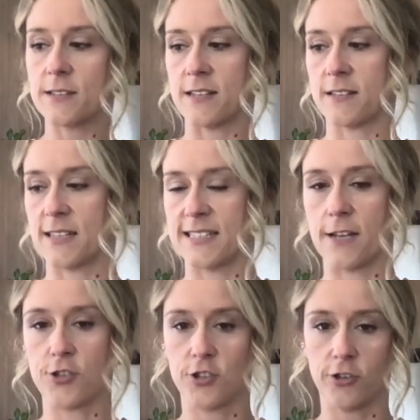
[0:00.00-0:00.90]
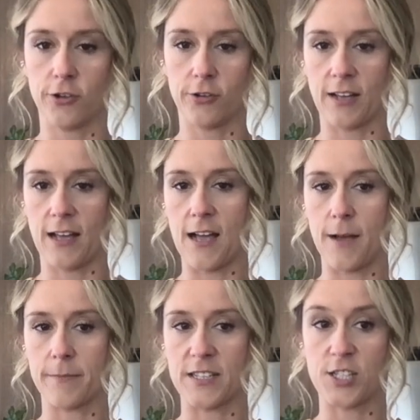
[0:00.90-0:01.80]
the essential,
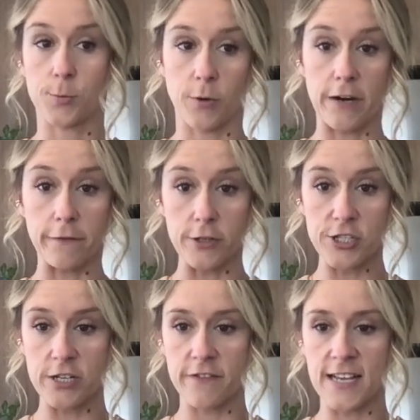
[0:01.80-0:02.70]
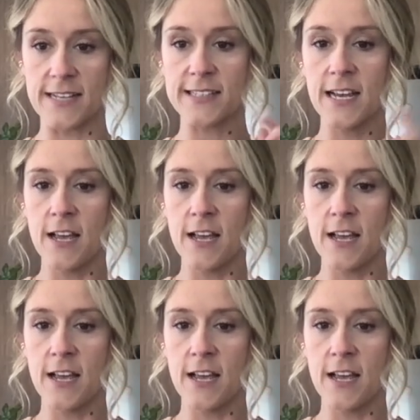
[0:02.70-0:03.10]
the spray version of this,